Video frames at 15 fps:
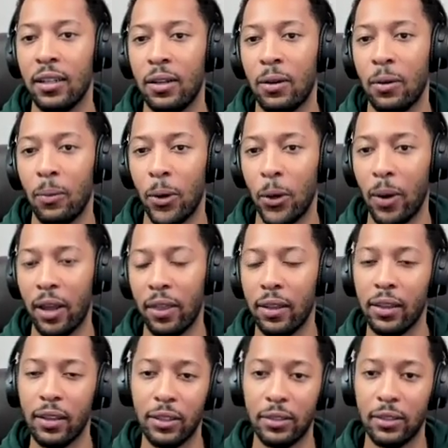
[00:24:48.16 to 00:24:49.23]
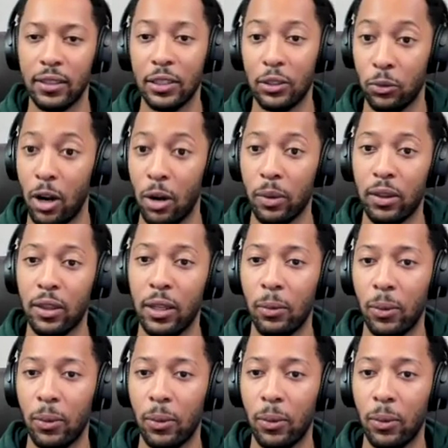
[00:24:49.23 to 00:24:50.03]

What do I think is wrong with it?